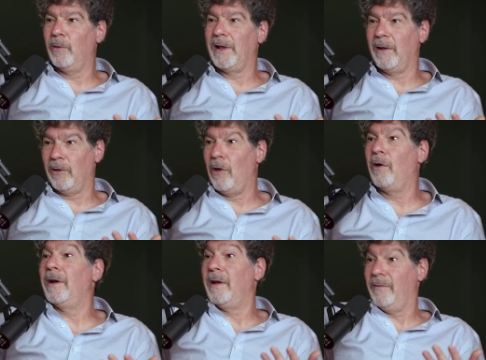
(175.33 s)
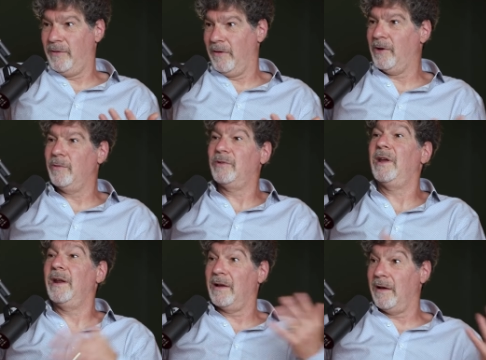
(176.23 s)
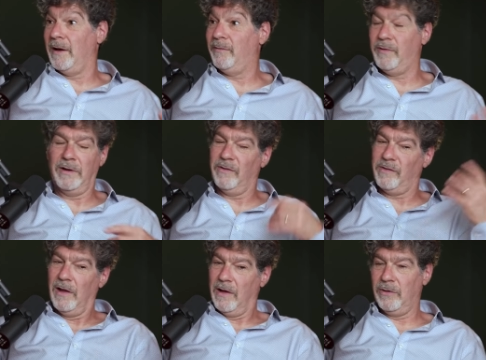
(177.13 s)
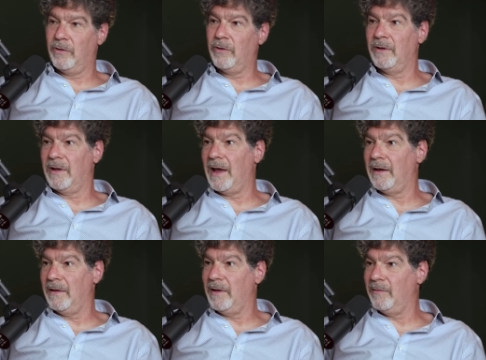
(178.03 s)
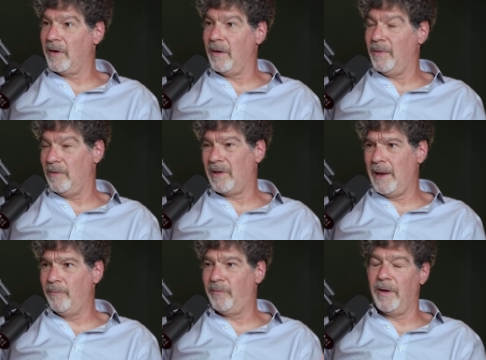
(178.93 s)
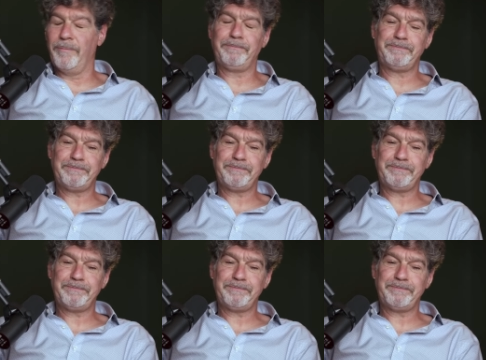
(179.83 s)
hold out long right. enough, you're going to attain a kind of fitness you couldn't get in the environment you came from.